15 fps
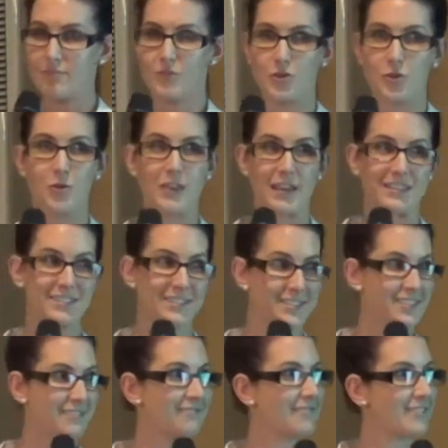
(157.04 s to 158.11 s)
do
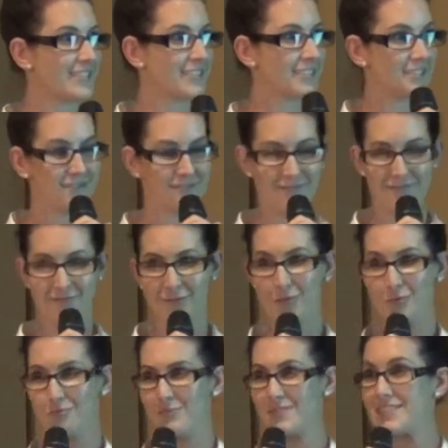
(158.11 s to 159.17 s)
this
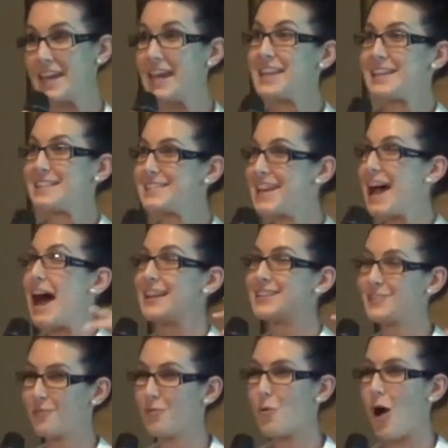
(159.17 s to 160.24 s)
tedious
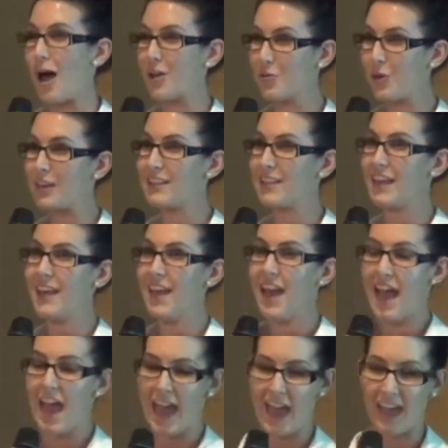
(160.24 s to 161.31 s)
task quite quickly
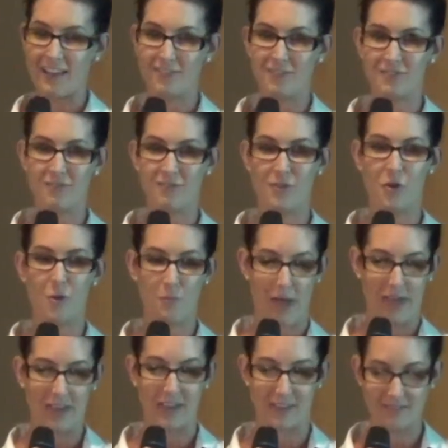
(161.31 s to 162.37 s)
and not
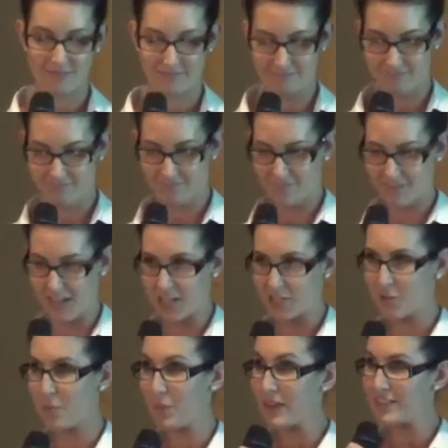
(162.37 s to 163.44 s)
make it
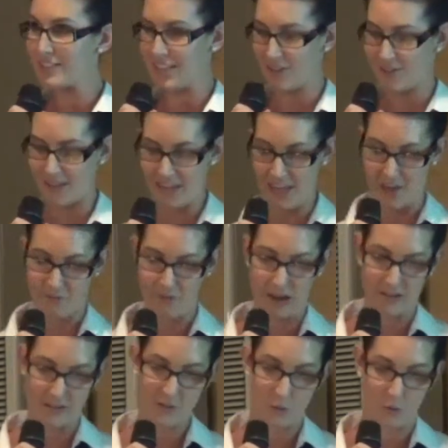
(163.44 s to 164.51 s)
such a big deal at year
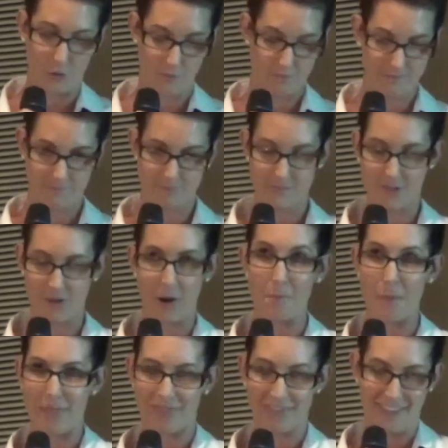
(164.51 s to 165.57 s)
end or, sorry,
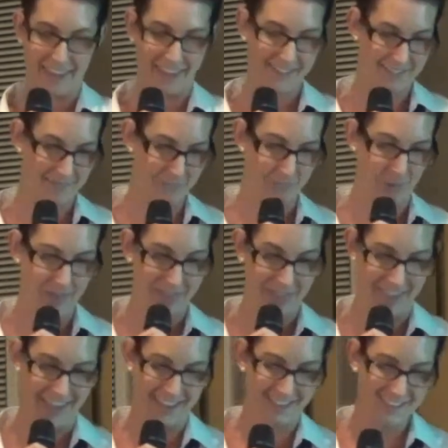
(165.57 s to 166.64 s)
month
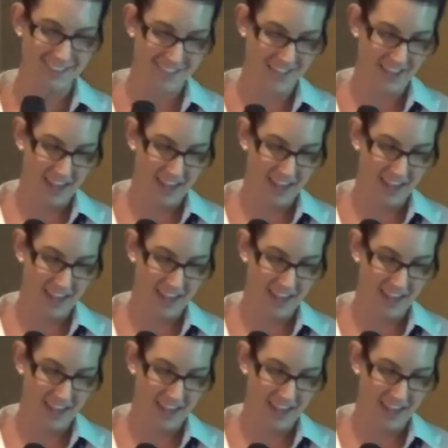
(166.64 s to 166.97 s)
end.